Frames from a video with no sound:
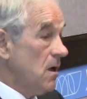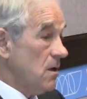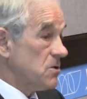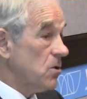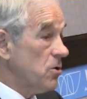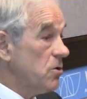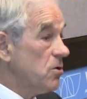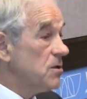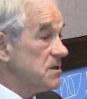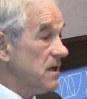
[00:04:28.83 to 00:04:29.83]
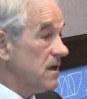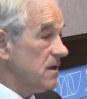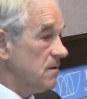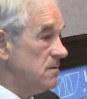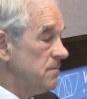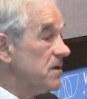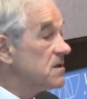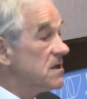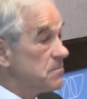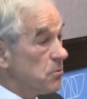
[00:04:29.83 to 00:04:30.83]
So you could say
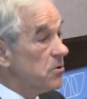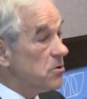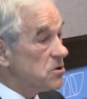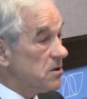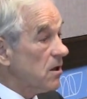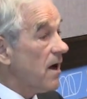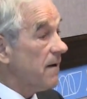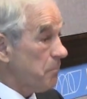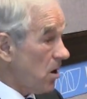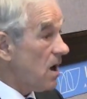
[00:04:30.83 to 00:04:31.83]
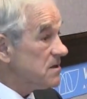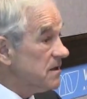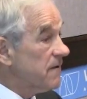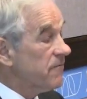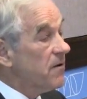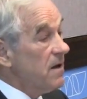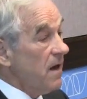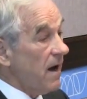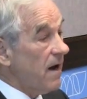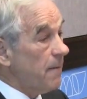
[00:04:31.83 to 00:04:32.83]
this has produced a lot of positive
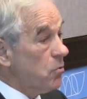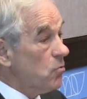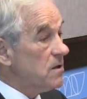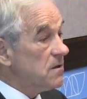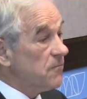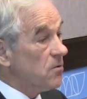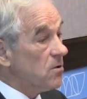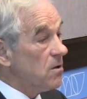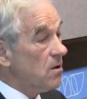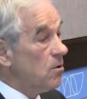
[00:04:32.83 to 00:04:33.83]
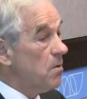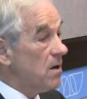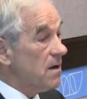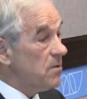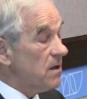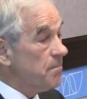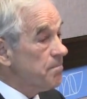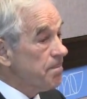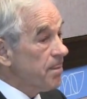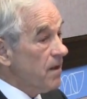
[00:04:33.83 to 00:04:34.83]
points for Obama.
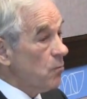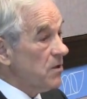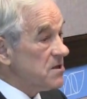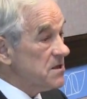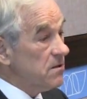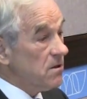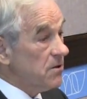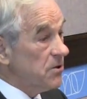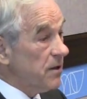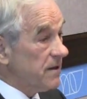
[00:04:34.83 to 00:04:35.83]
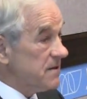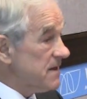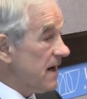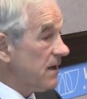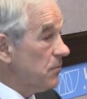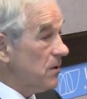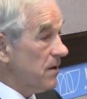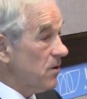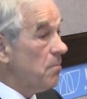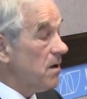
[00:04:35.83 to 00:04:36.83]
We still are doing exactly what
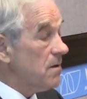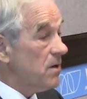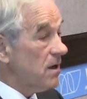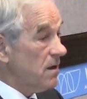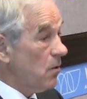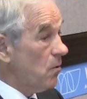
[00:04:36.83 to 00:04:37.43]
Obama,